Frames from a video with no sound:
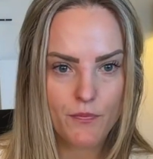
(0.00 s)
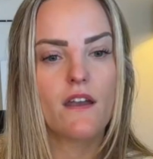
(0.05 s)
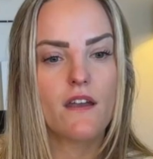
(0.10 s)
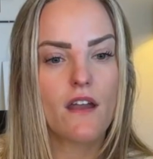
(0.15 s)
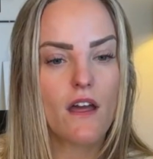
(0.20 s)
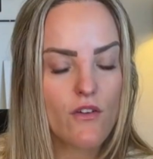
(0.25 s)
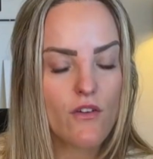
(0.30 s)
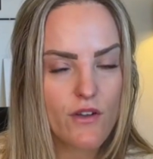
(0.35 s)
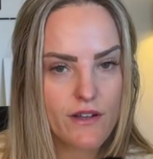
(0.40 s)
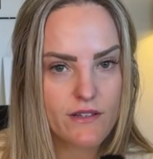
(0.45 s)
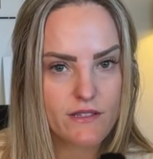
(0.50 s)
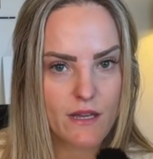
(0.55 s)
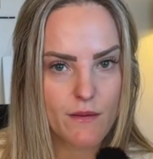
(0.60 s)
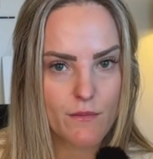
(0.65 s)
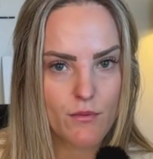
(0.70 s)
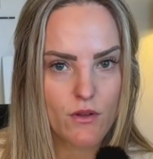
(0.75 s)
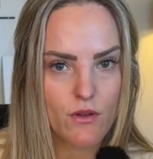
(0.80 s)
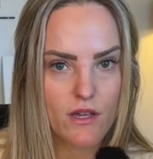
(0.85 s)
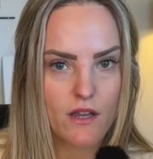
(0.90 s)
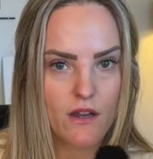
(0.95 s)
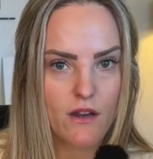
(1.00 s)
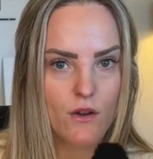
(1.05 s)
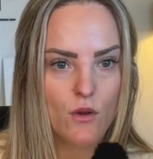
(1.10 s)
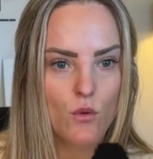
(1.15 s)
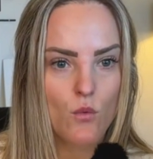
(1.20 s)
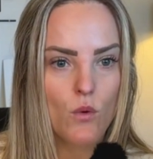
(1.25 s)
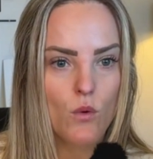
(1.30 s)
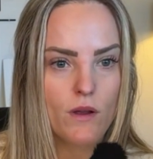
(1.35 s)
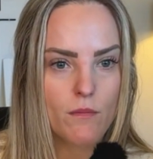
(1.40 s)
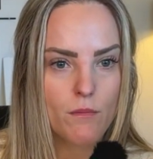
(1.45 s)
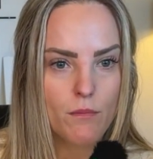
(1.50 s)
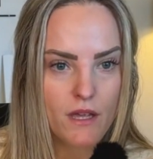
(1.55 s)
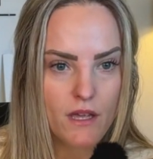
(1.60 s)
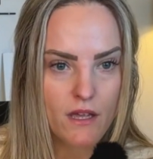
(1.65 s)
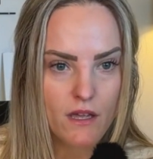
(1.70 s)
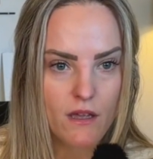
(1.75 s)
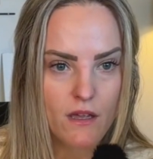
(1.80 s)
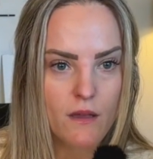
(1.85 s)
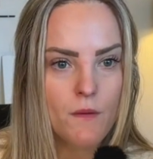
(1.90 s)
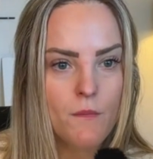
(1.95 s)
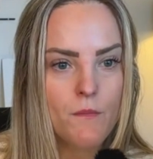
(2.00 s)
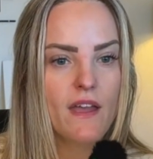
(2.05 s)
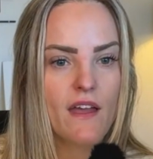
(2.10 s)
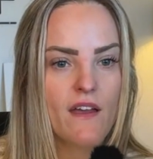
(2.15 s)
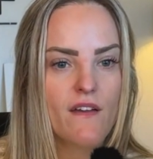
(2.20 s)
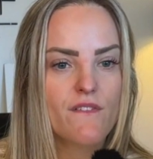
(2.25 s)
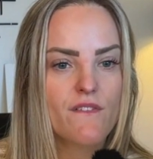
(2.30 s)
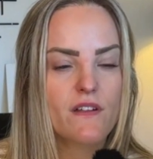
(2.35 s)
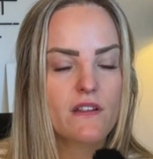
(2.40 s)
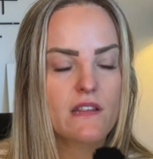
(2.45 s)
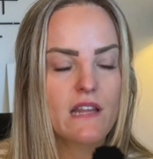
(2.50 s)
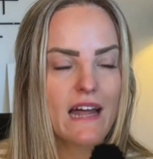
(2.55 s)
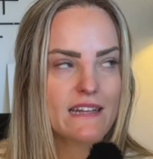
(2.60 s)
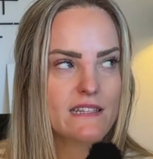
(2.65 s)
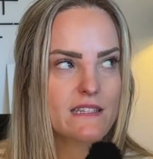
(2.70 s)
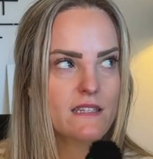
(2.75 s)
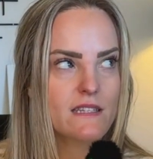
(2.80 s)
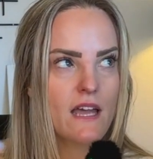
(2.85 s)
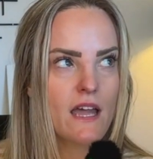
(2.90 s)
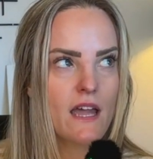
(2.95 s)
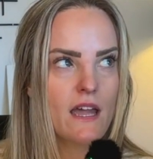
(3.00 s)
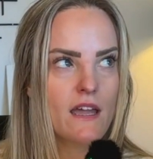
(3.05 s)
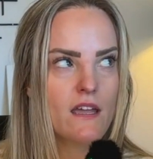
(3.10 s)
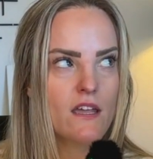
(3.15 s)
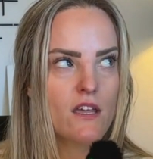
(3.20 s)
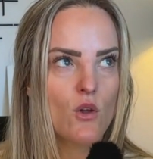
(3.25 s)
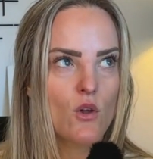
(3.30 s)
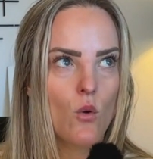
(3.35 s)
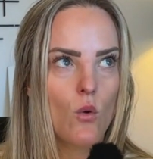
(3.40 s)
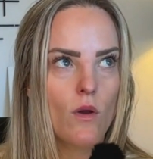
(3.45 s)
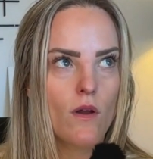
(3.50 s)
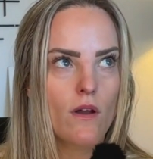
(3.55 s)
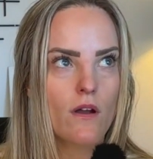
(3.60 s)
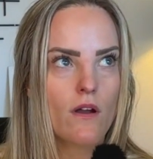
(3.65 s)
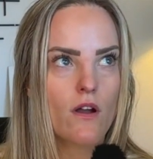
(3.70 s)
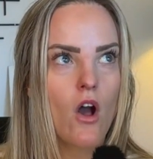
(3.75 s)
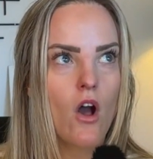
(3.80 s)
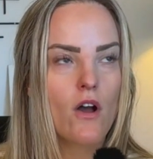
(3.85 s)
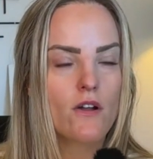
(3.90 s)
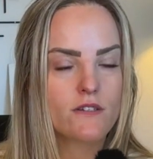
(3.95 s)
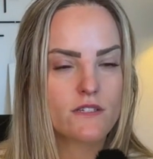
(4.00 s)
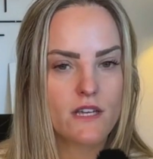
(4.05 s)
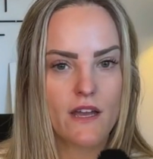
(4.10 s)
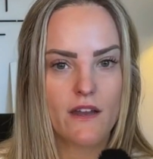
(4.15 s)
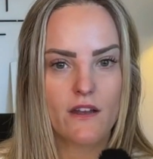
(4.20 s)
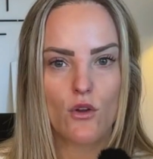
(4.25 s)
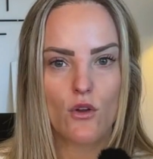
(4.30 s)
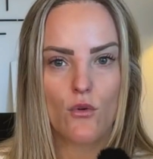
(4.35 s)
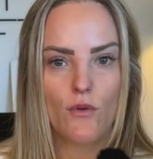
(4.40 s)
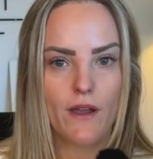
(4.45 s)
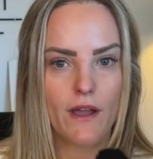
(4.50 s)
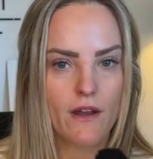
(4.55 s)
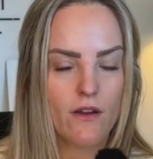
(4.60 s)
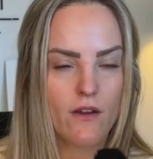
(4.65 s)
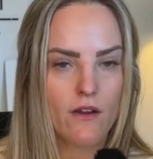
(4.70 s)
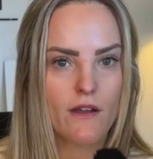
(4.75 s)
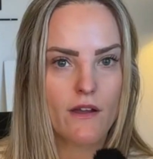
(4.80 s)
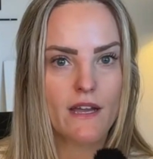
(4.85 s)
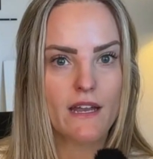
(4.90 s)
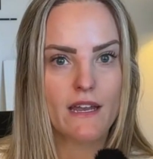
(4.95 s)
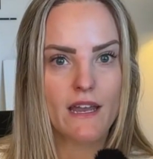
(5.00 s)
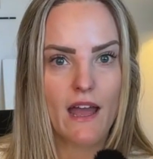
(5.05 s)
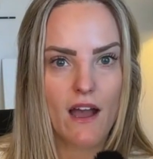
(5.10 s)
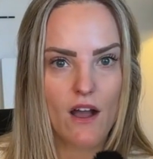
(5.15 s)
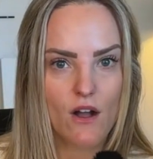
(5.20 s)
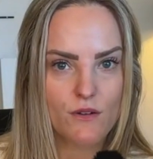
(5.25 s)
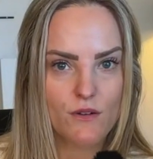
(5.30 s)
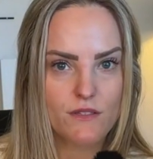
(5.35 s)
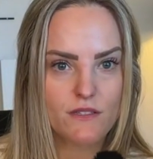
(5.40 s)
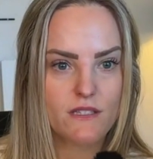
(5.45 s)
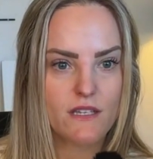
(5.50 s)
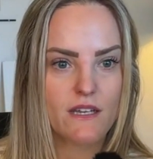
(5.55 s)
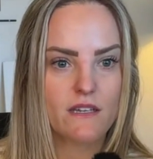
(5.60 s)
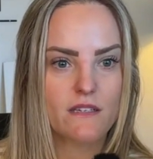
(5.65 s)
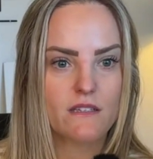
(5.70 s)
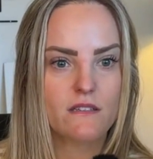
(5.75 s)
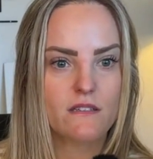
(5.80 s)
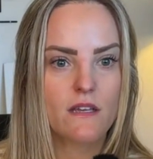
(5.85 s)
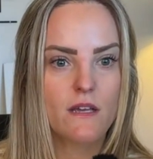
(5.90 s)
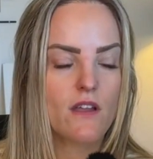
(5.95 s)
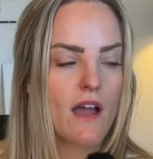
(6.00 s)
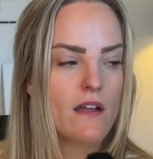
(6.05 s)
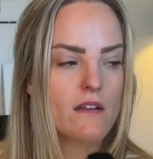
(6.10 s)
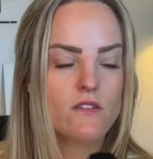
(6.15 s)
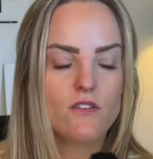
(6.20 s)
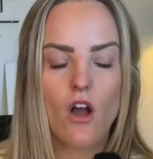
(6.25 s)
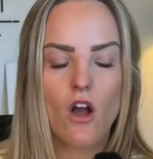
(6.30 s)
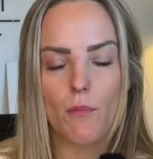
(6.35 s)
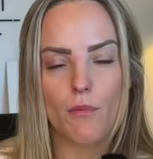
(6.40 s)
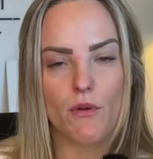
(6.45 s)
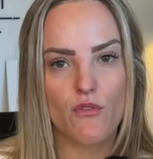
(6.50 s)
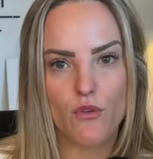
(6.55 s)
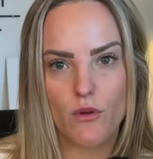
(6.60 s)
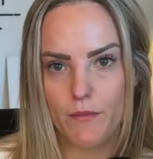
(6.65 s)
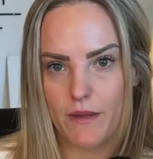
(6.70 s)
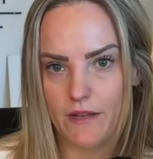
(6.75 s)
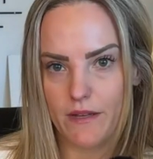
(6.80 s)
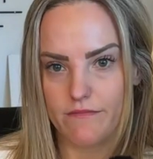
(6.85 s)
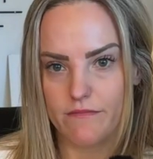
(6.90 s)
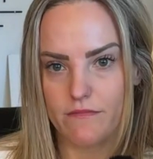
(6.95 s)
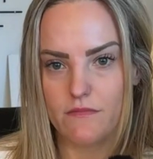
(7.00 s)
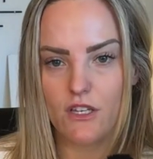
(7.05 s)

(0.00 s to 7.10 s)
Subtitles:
Another example here would be if, let's say, your content creator in-house is not performing.